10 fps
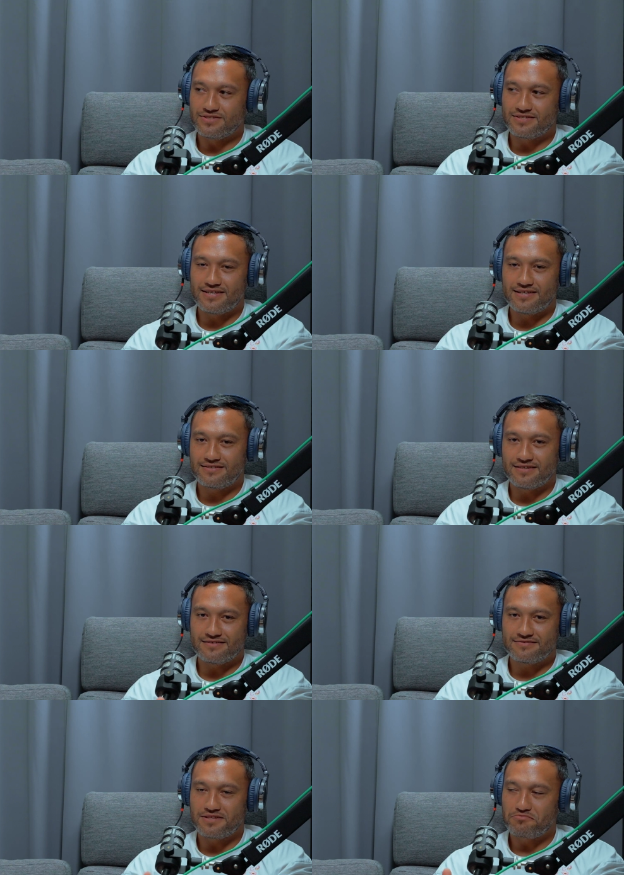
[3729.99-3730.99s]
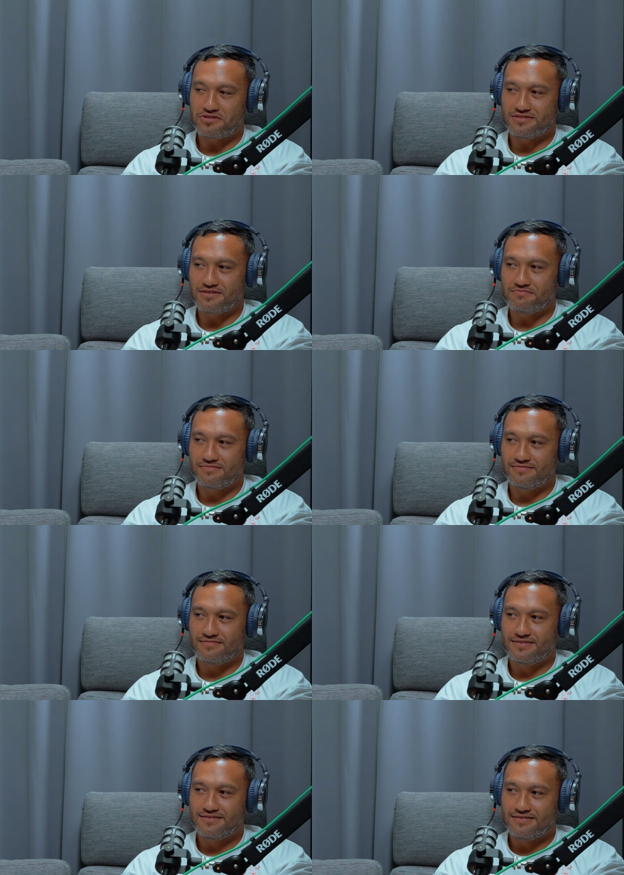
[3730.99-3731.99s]
just take step by step
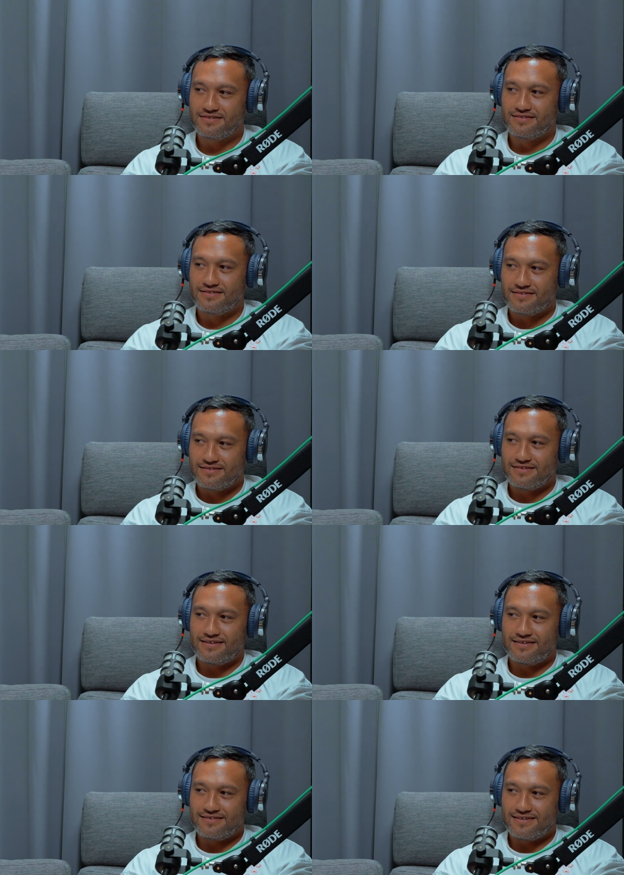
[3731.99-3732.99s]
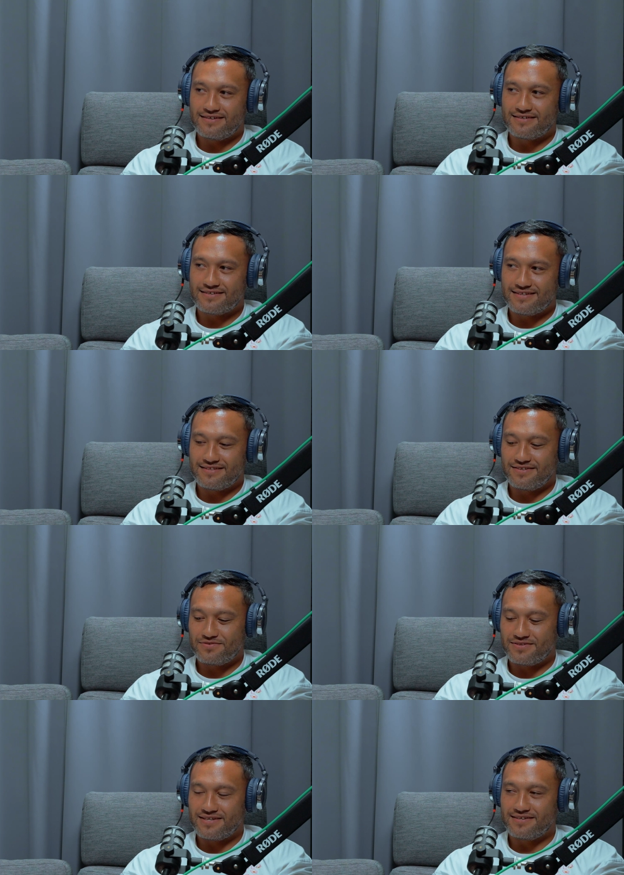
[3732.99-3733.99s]
and get the
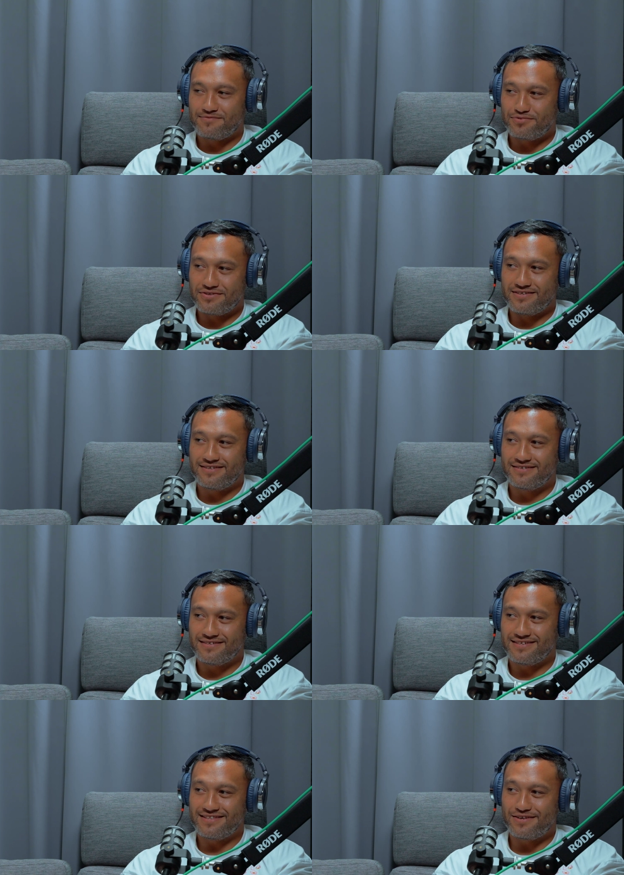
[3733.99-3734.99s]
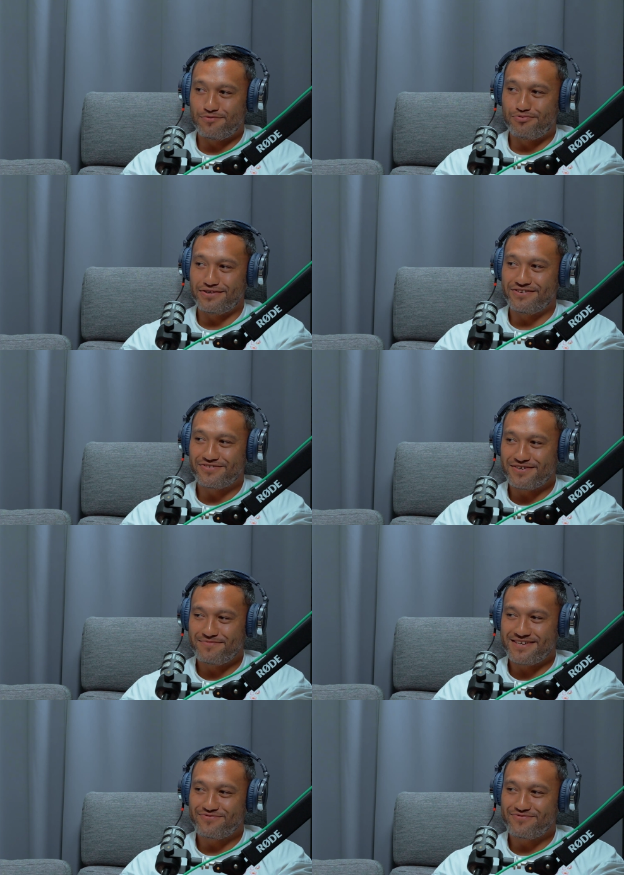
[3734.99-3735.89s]
old body right, mate.